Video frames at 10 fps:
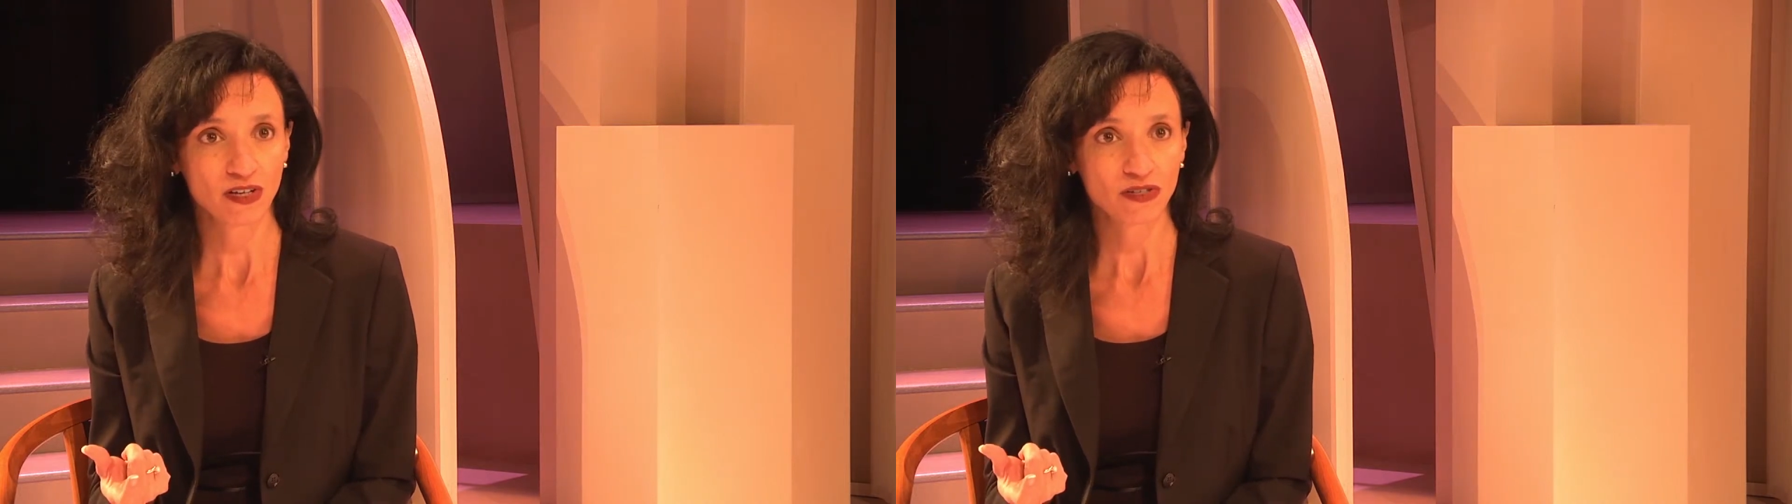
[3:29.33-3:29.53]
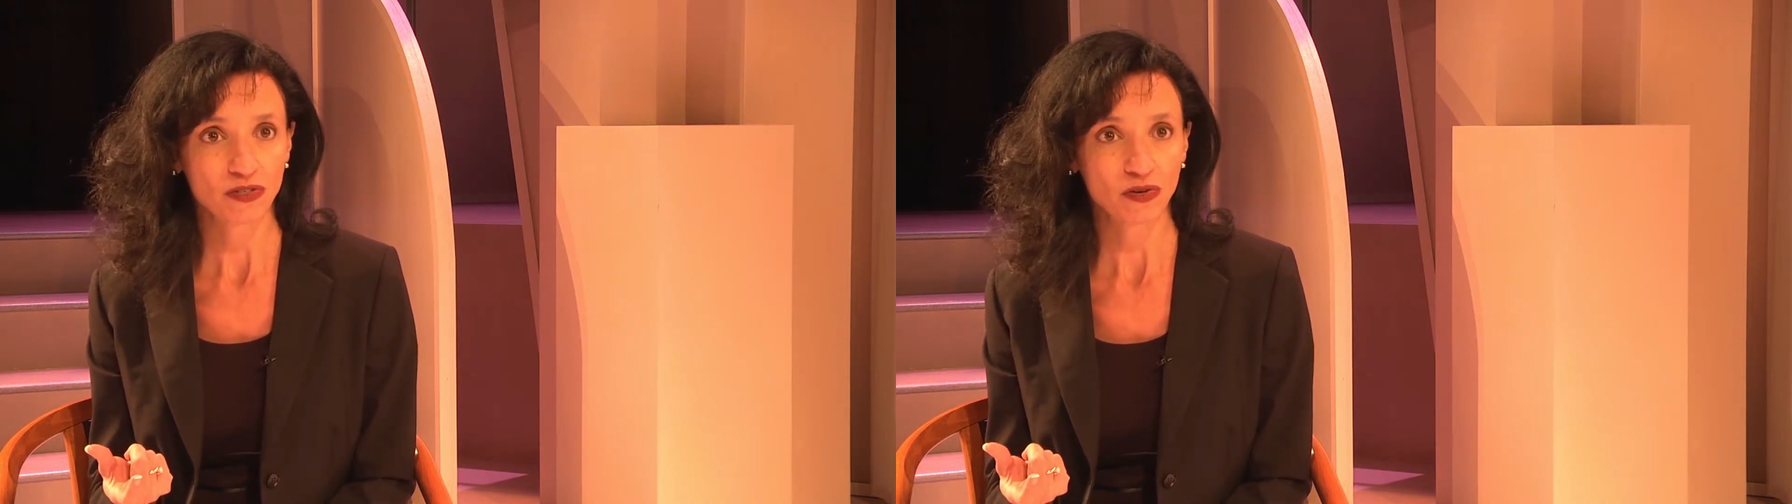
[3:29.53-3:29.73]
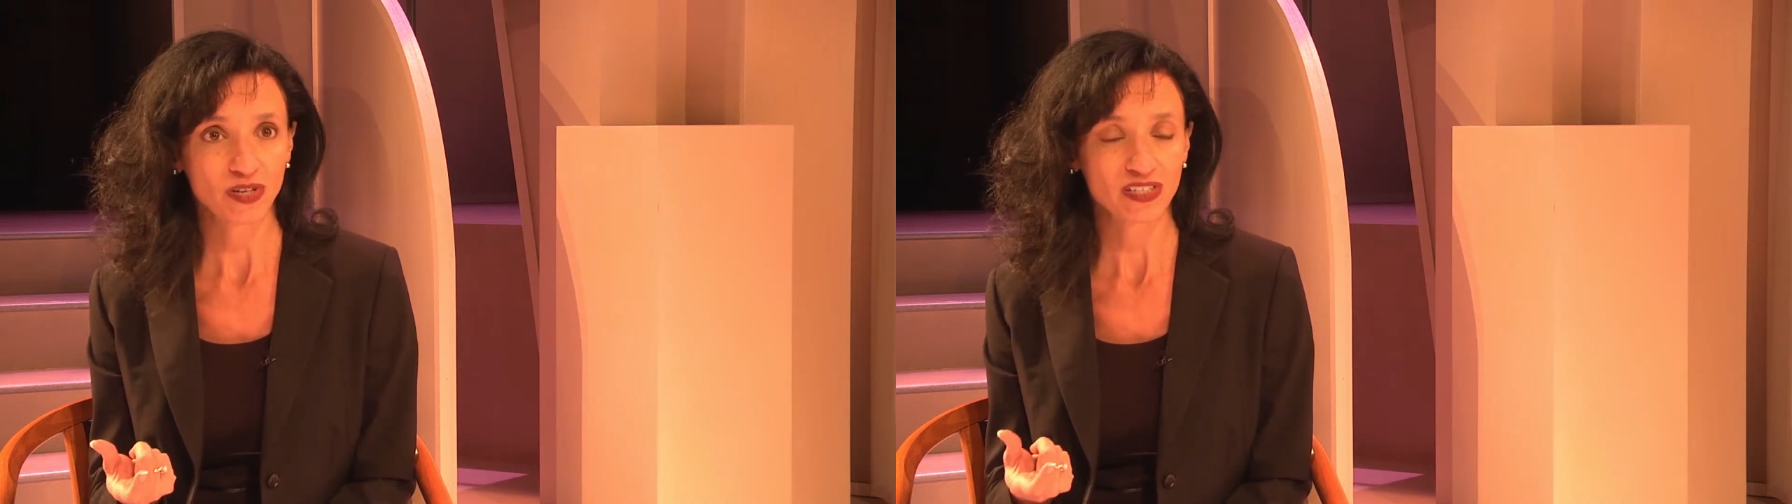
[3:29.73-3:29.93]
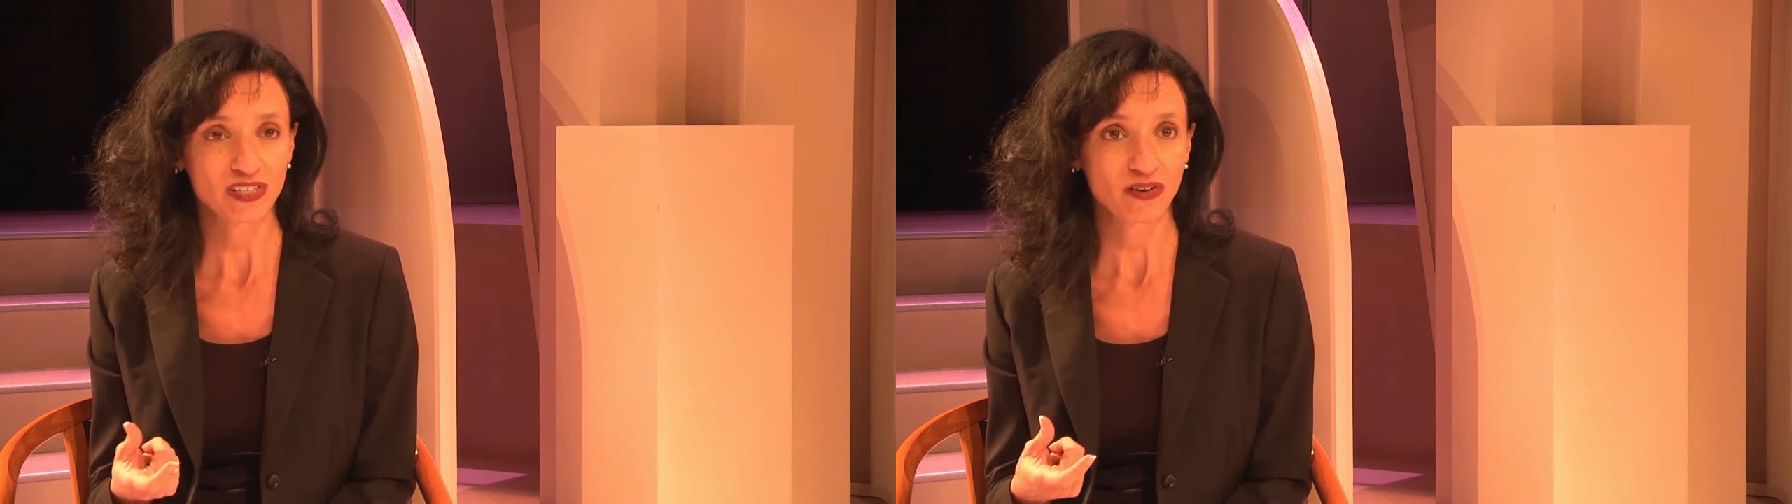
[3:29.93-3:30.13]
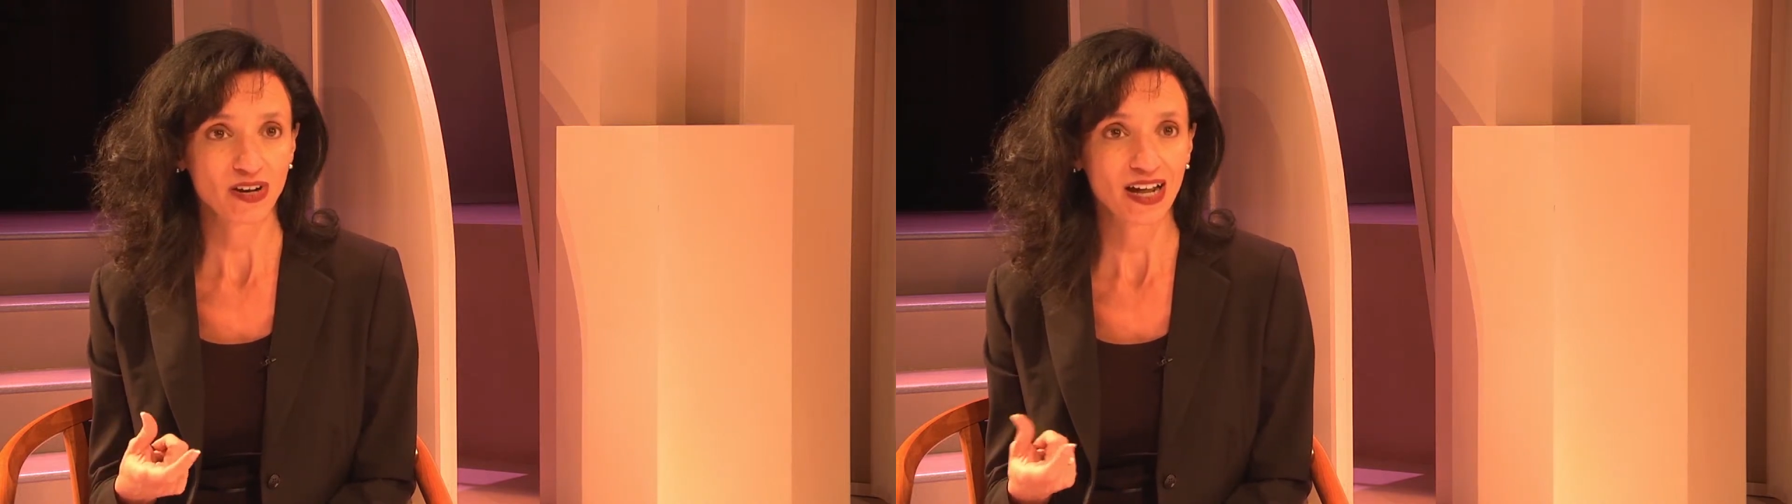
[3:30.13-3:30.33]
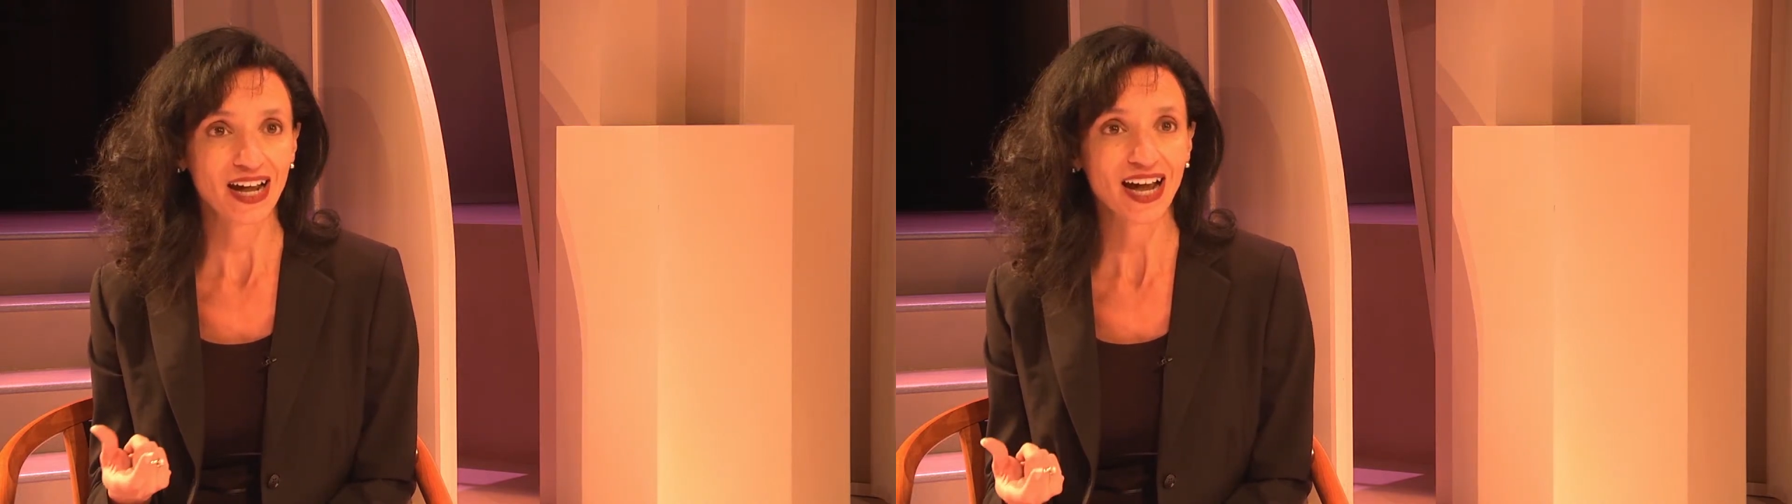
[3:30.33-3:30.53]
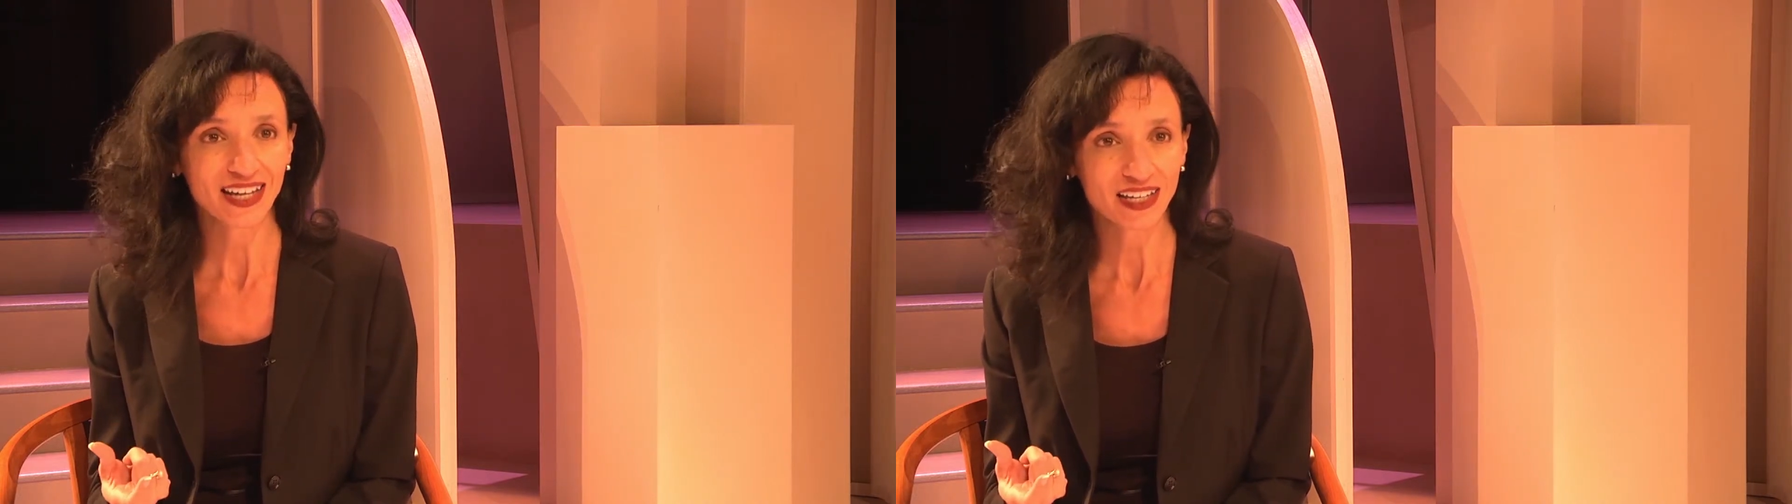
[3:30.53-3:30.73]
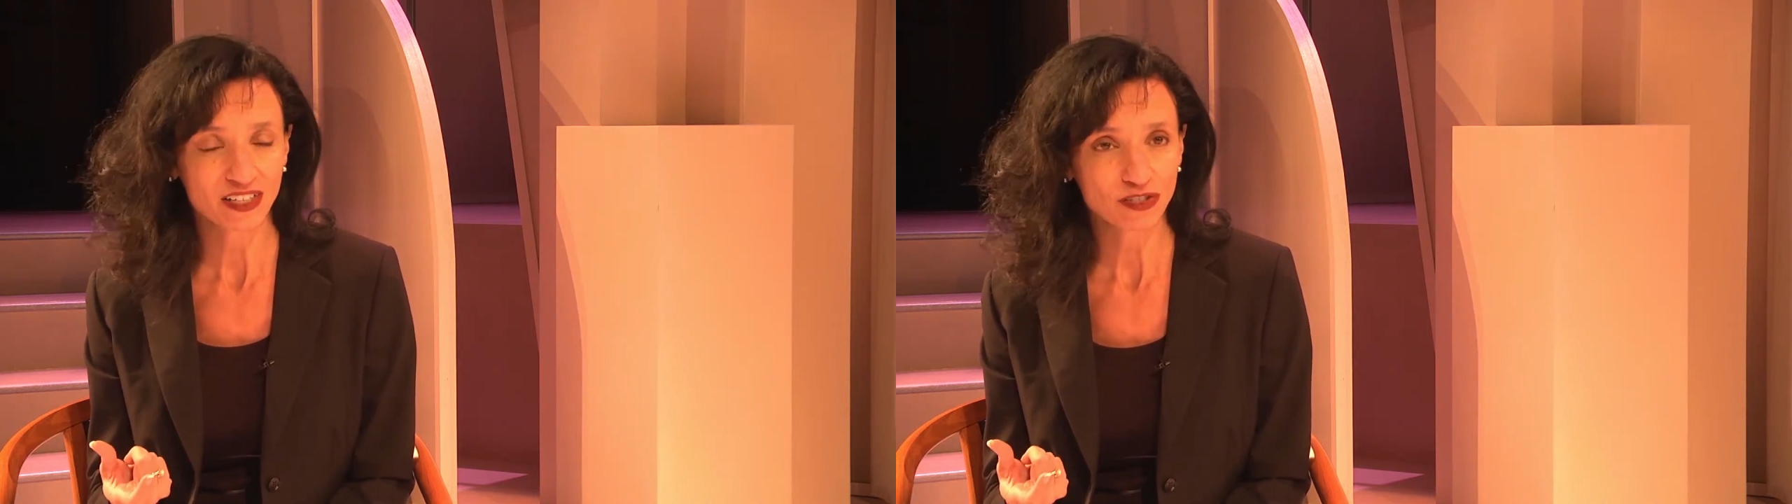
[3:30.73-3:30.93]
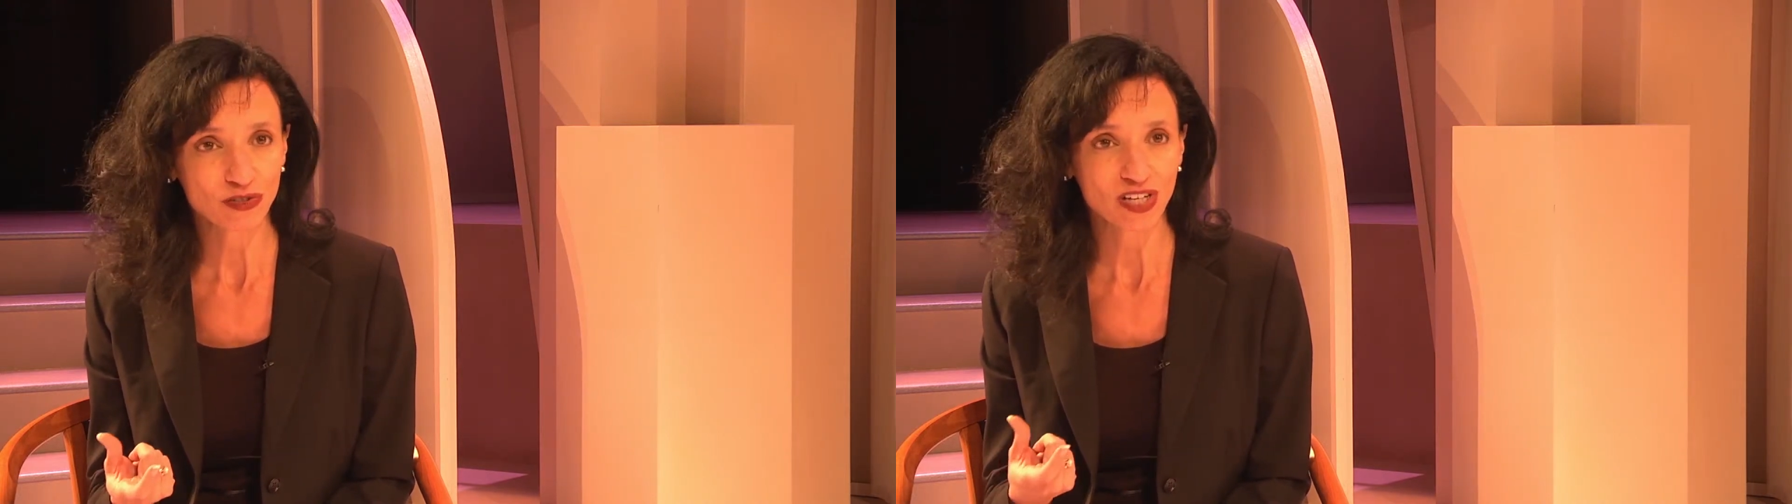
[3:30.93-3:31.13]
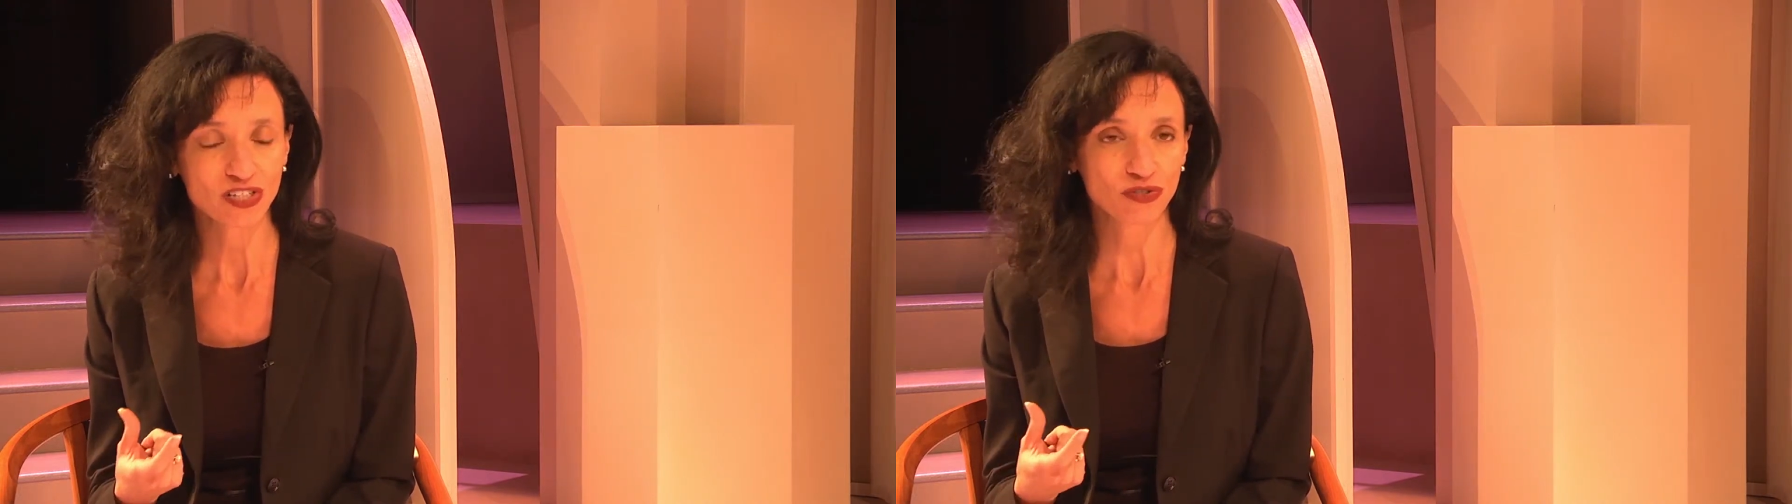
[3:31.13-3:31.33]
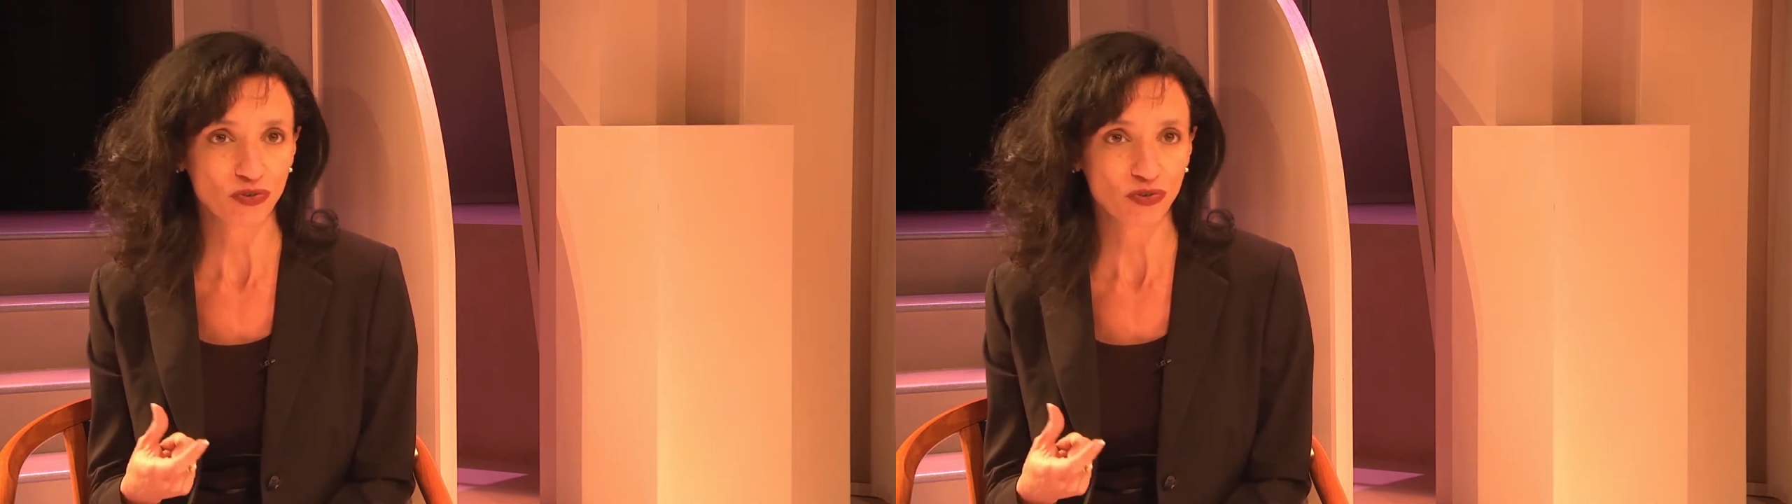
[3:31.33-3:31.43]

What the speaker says: So is there a high concentration